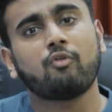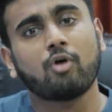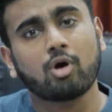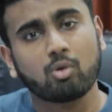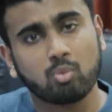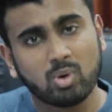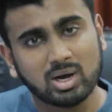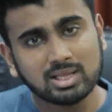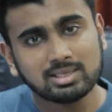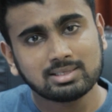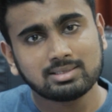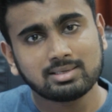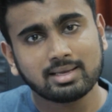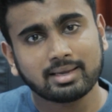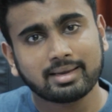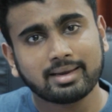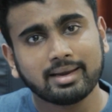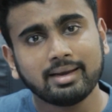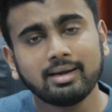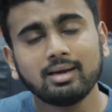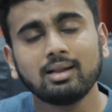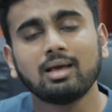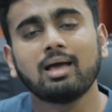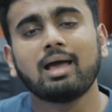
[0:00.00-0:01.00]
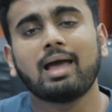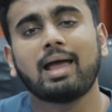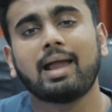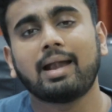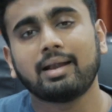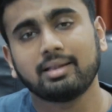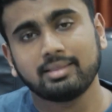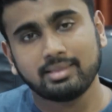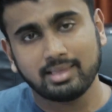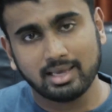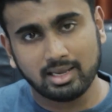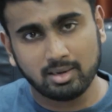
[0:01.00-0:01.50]
for 1 second
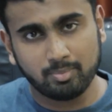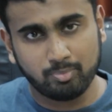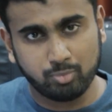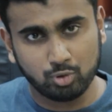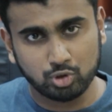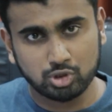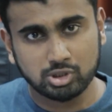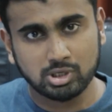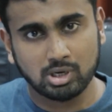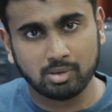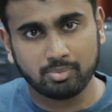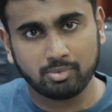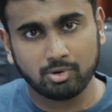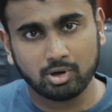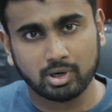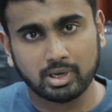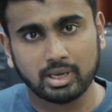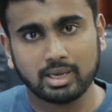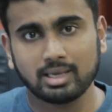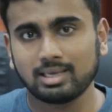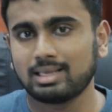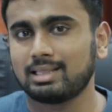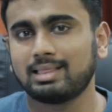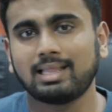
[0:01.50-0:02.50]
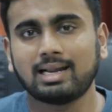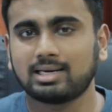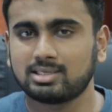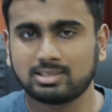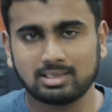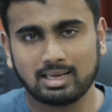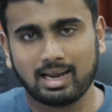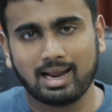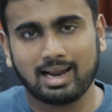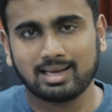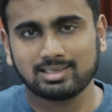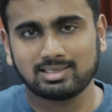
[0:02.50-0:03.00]
and then push up. Okay,
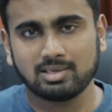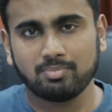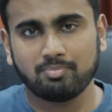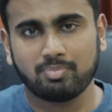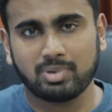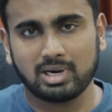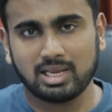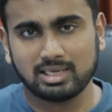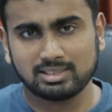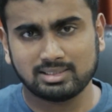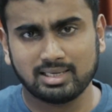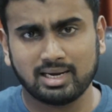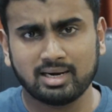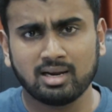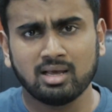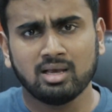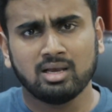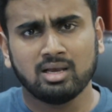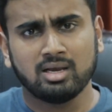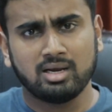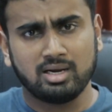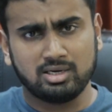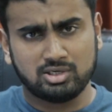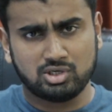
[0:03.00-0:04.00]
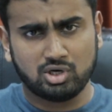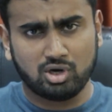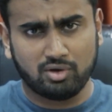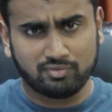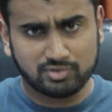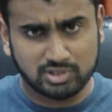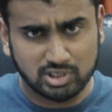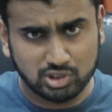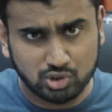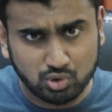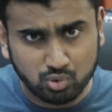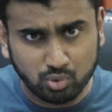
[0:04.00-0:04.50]
that's as simple as that. Instead of
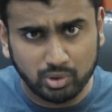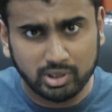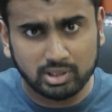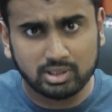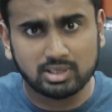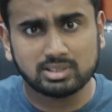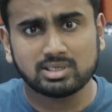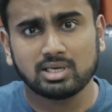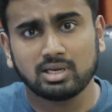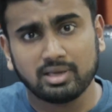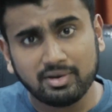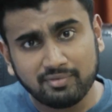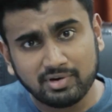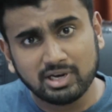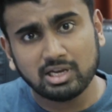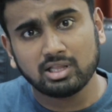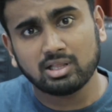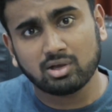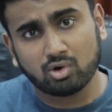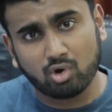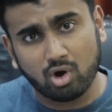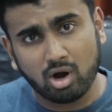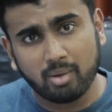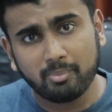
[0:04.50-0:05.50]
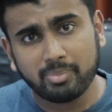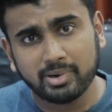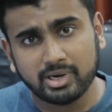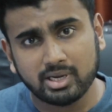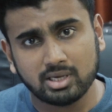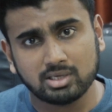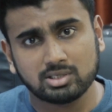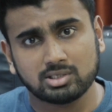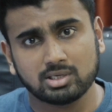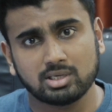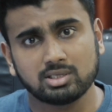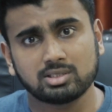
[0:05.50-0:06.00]
just doing this, even in the
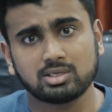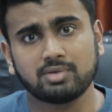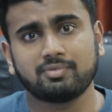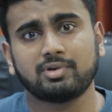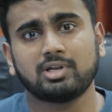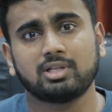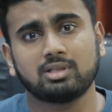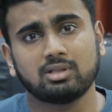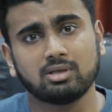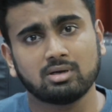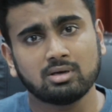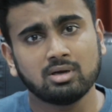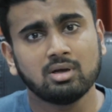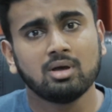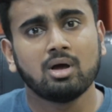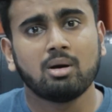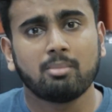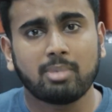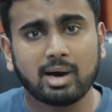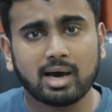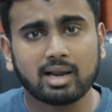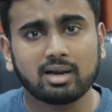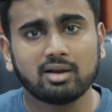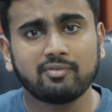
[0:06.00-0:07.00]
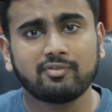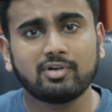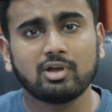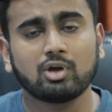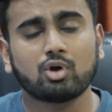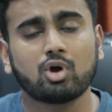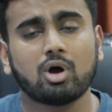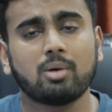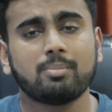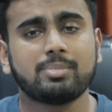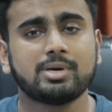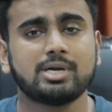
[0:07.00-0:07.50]
competitions, even in the
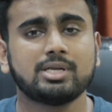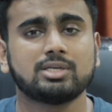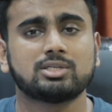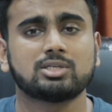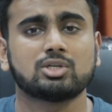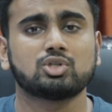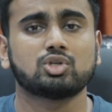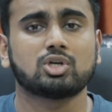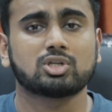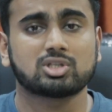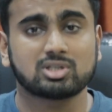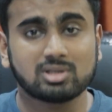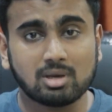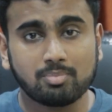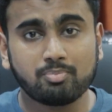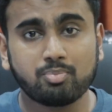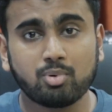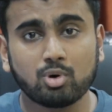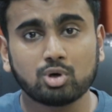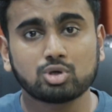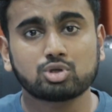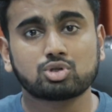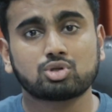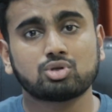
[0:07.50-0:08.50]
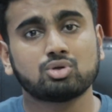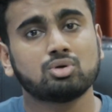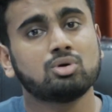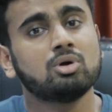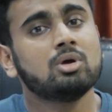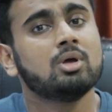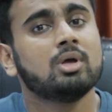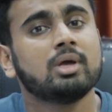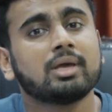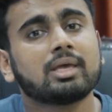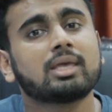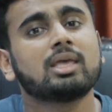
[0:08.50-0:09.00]
powerlifting competitions, you're supposed to
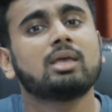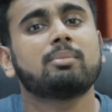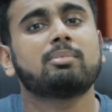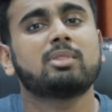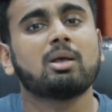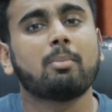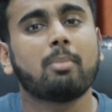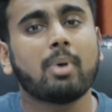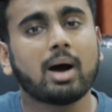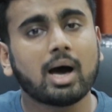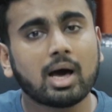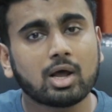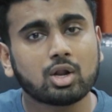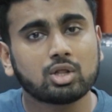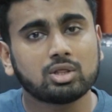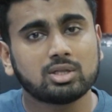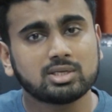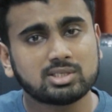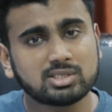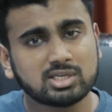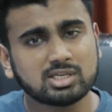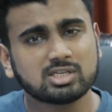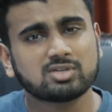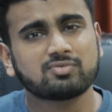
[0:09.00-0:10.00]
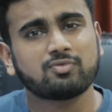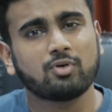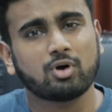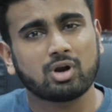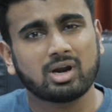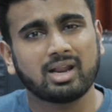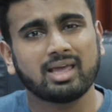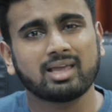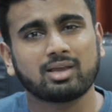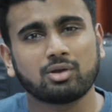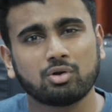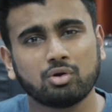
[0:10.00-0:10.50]
keep the bar on the chest for
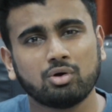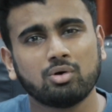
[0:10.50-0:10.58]
like